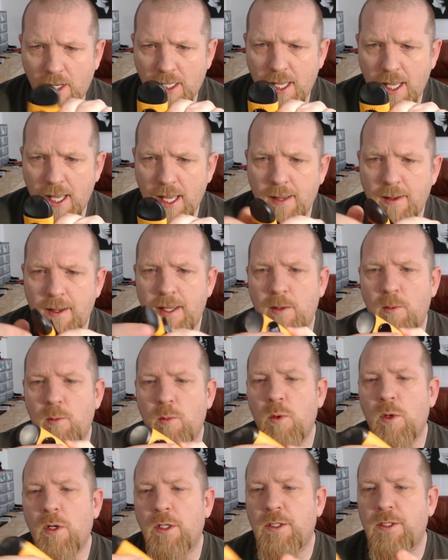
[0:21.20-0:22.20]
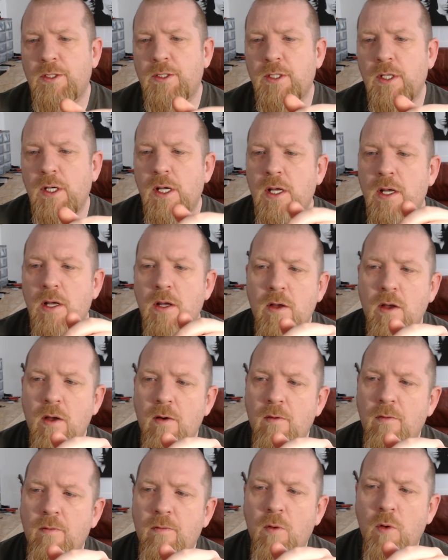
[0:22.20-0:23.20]
It works
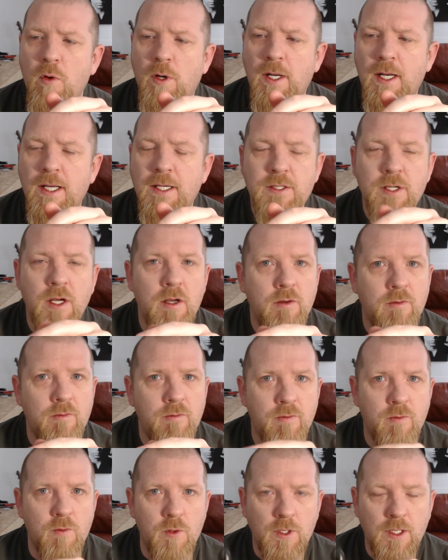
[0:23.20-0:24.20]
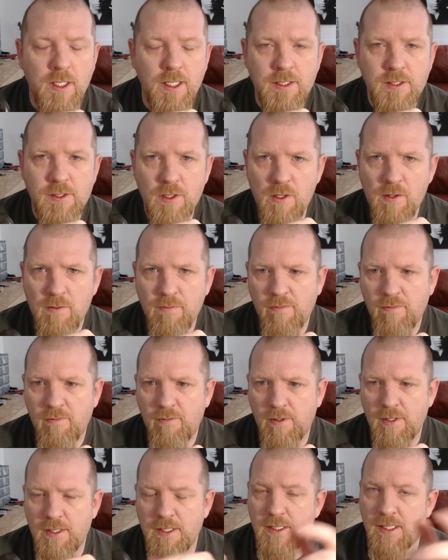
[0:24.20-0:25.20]
4 clicks on, 4 clicks off
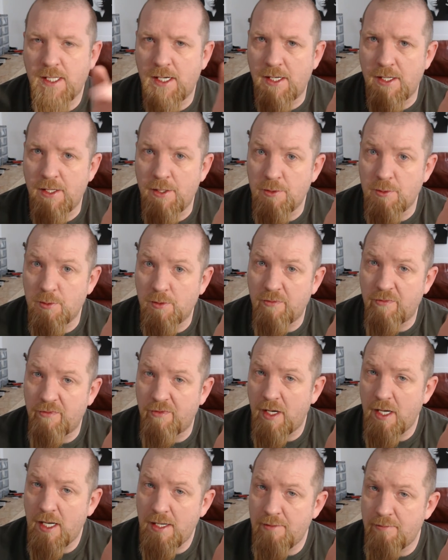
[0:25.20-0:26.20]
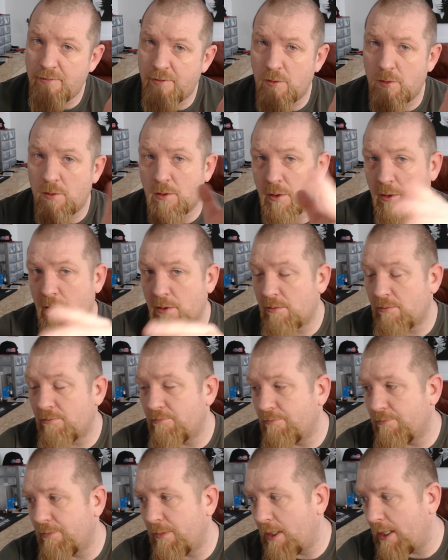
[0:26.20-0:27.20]
instead of the usual 5, or
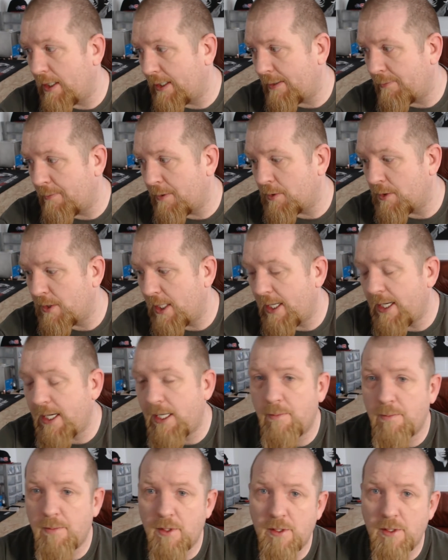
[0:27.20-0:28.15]
like most Inican